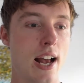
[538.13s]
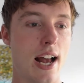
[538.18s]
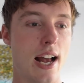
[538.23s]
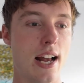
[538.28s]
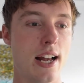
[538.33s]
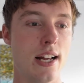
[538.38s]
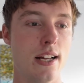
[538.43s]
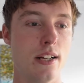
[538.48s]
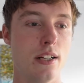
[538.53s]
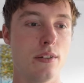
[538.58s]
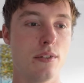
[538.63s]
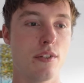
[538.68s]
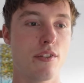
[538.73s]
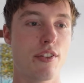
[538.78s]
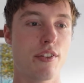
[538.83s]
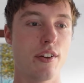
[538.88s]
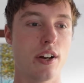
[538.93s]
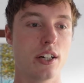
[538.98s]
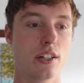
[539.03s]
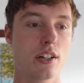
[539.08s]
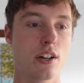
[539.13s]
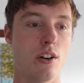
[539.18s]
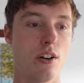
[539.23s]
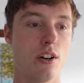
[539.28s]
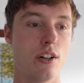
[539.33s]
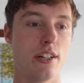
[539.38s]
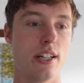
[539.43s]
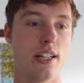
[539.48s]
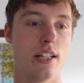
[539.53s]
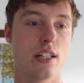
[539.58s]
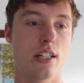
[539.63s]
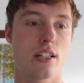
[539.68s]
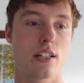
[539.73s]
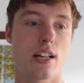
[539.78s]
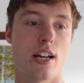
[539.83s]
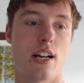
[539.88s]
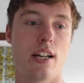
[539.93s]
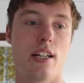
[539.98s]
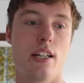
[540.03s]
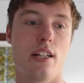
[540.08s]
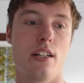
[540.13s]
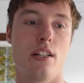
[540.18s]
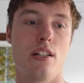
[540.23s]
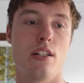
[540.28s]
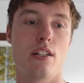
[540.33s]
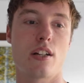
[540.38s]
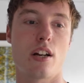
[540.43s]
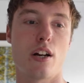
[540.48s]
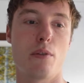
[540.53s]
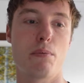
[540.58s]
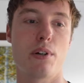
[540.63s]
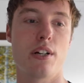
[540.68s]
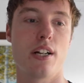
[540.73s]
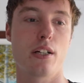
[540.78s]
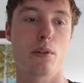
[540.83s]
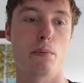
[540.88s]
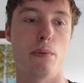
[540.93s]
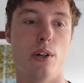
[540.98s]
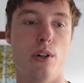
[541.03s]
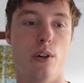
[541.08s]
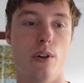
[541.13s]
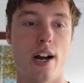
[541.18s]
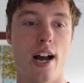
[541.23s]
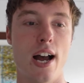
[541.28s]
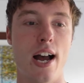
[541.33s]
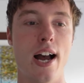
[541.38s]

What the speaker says: And third con is that it is unpredictable.